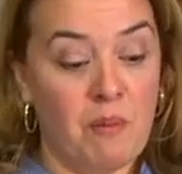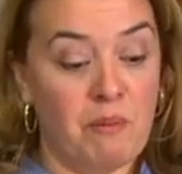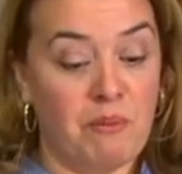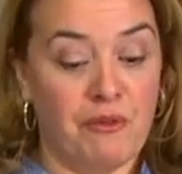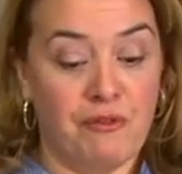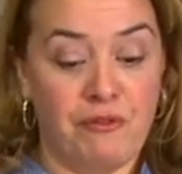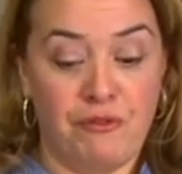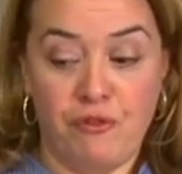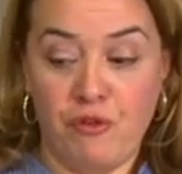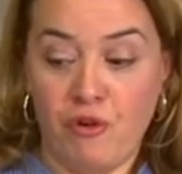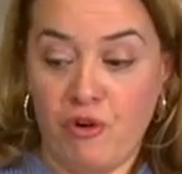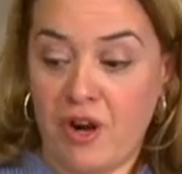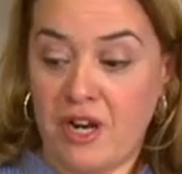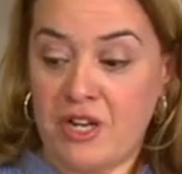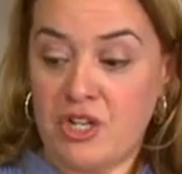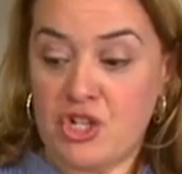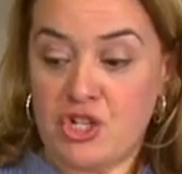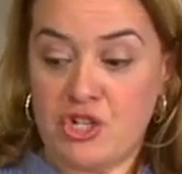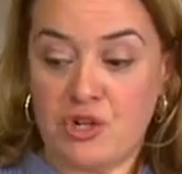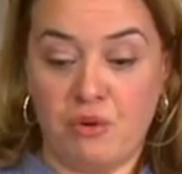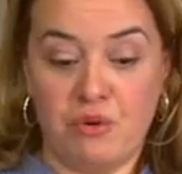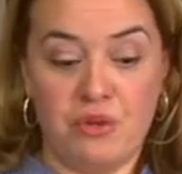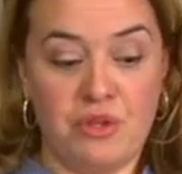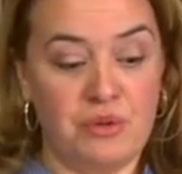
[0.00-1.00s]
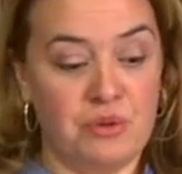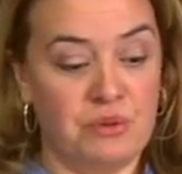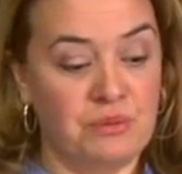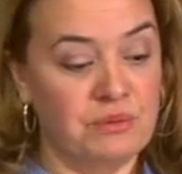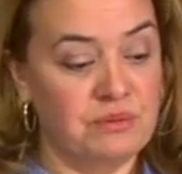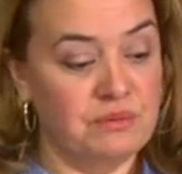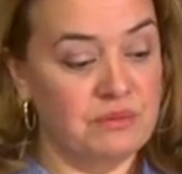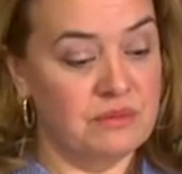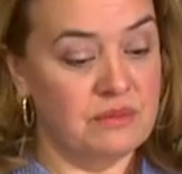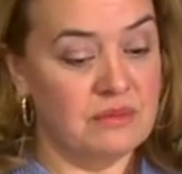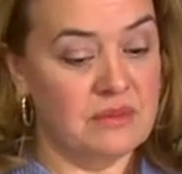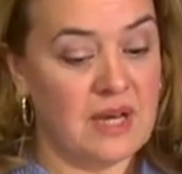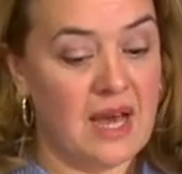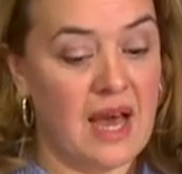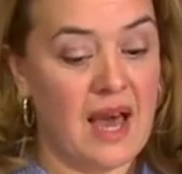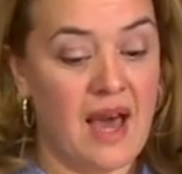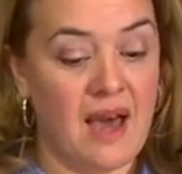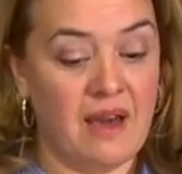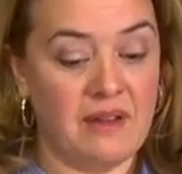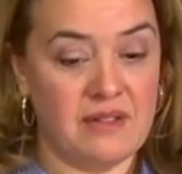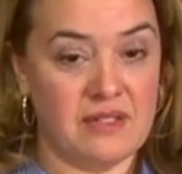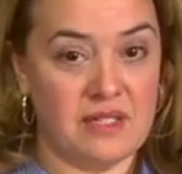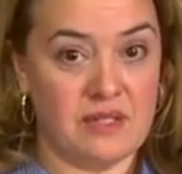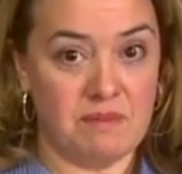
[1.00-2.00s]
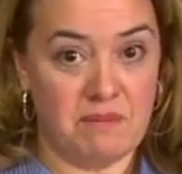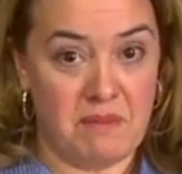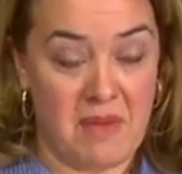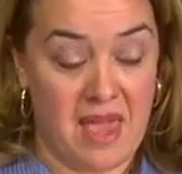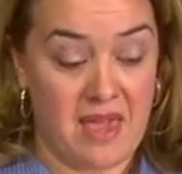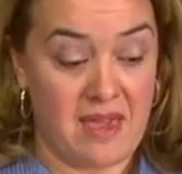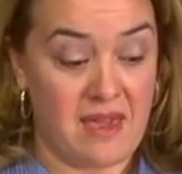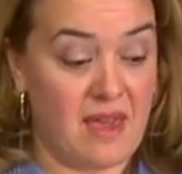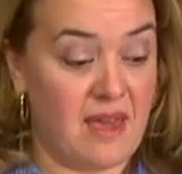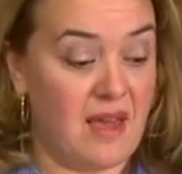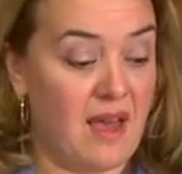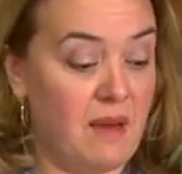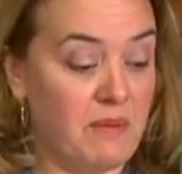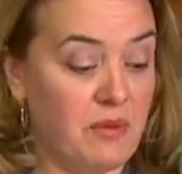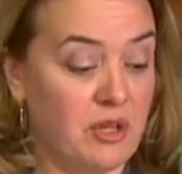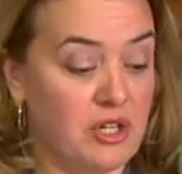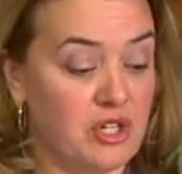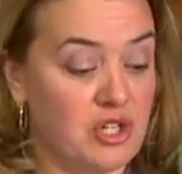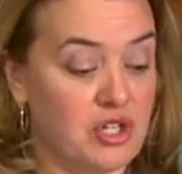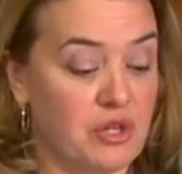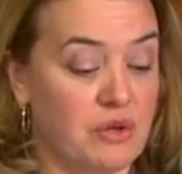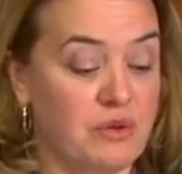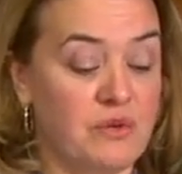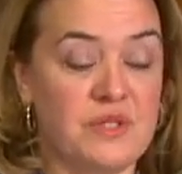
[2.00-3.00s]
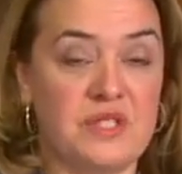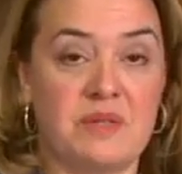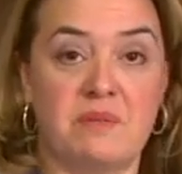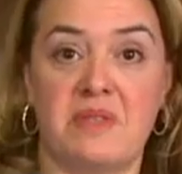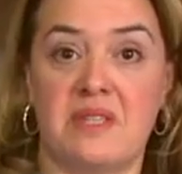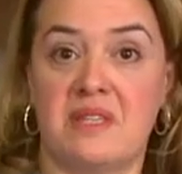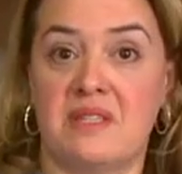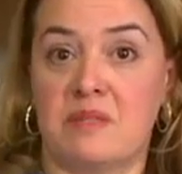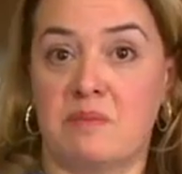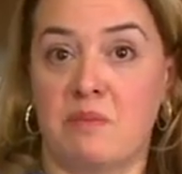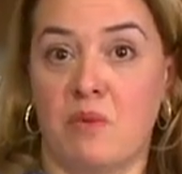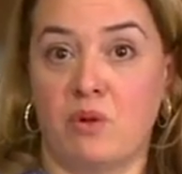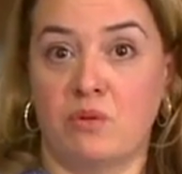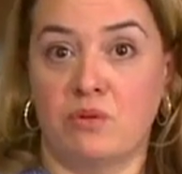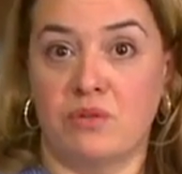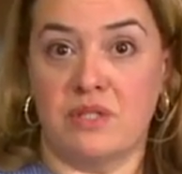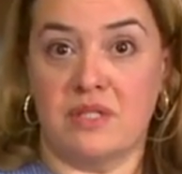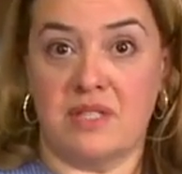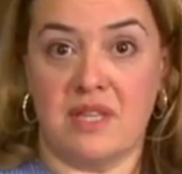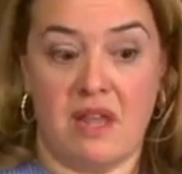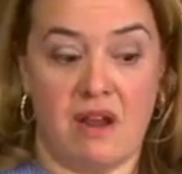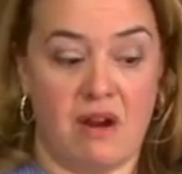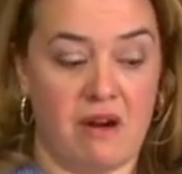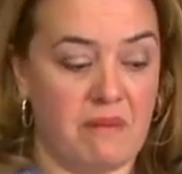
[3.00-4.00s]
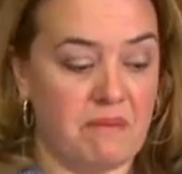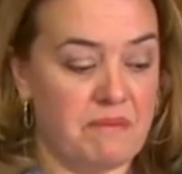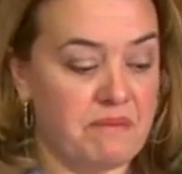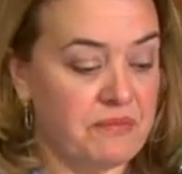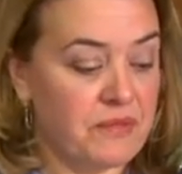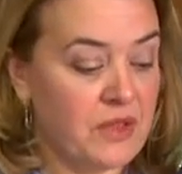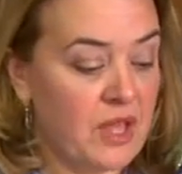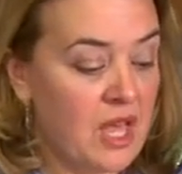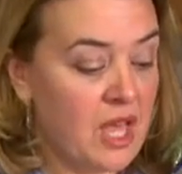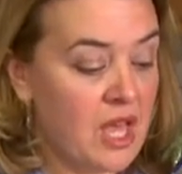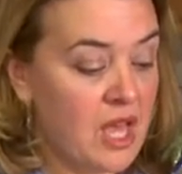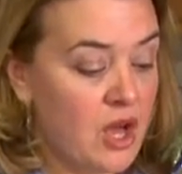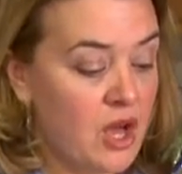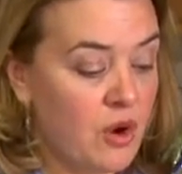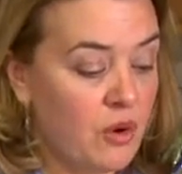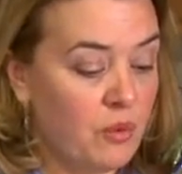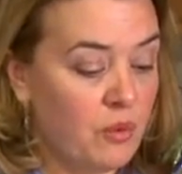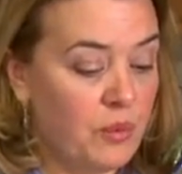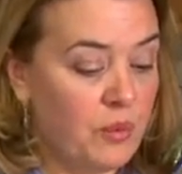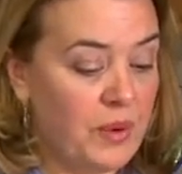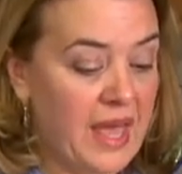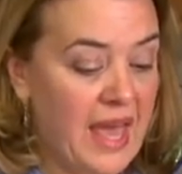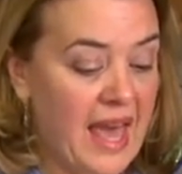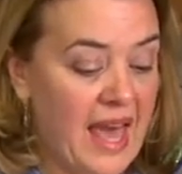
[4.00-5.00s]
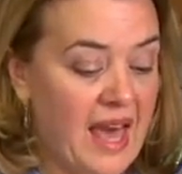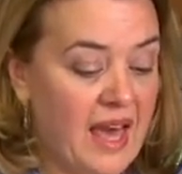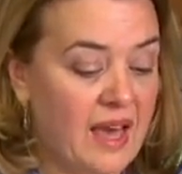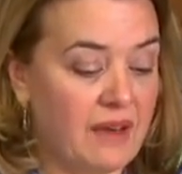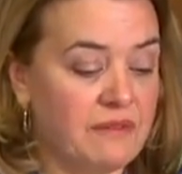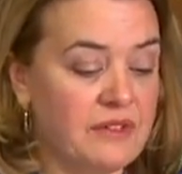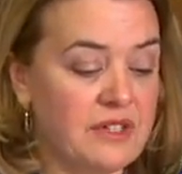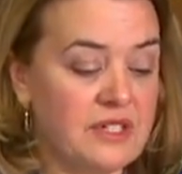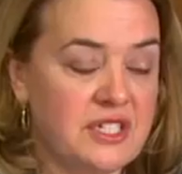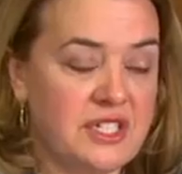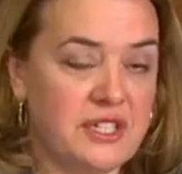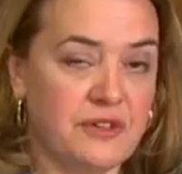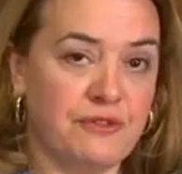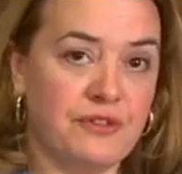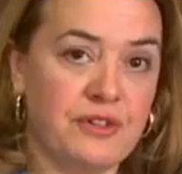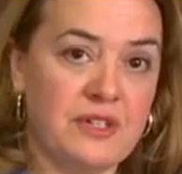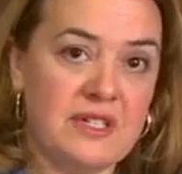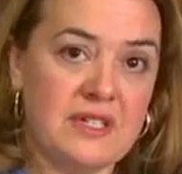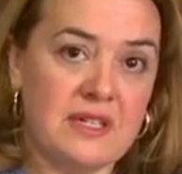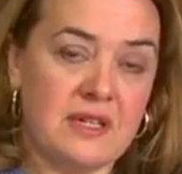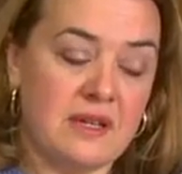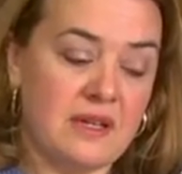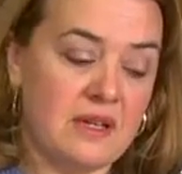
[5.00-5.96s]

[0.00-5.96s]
Before I show you how to make it, I'm going to show you some of these molds here. We have different